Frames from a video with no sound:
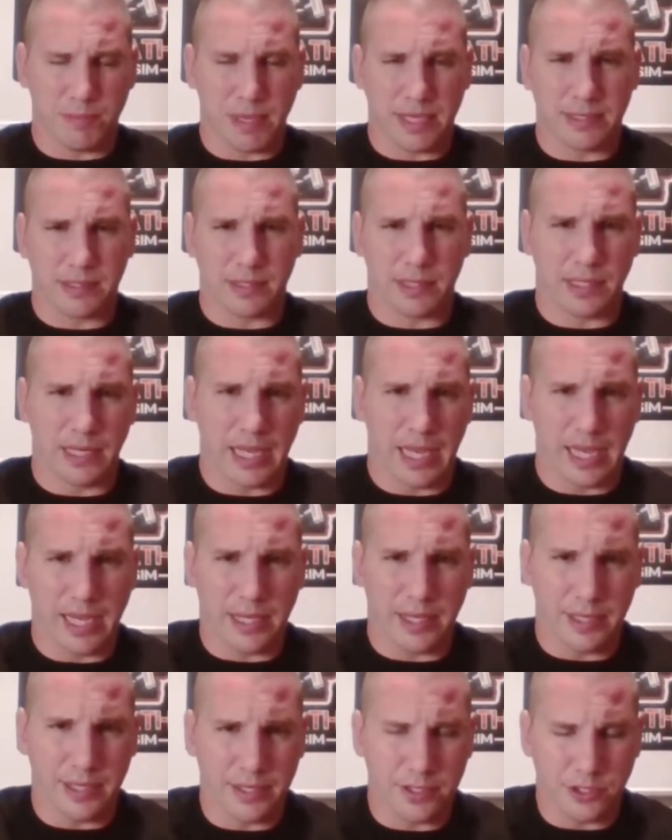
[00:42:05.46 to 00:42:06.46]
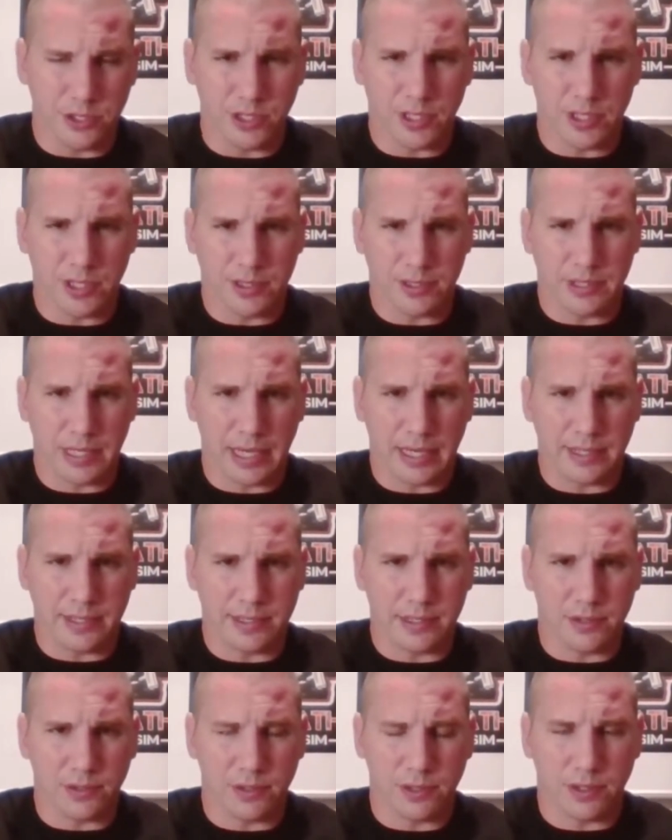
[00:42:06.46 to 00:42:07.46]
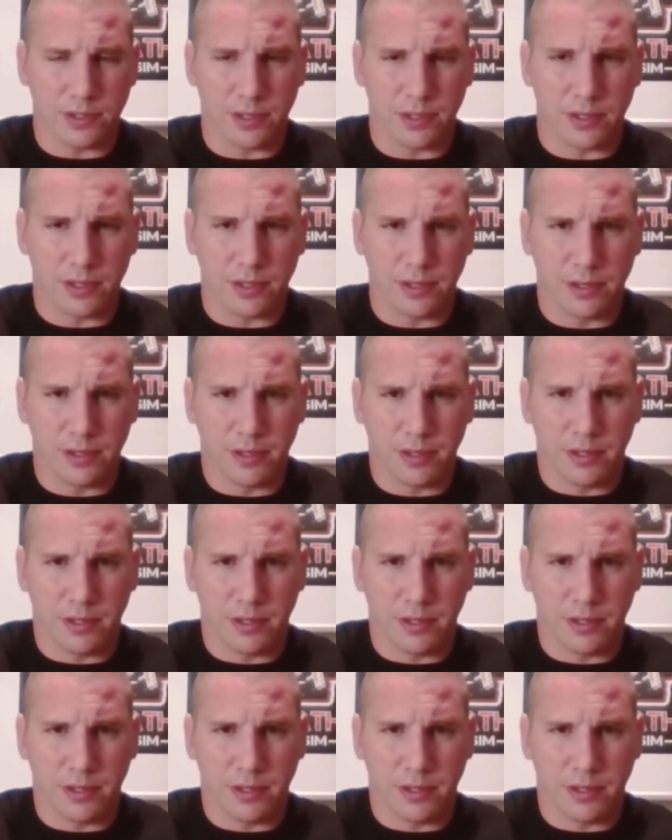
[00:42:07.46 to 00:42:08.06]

basically an AEG size cylinder?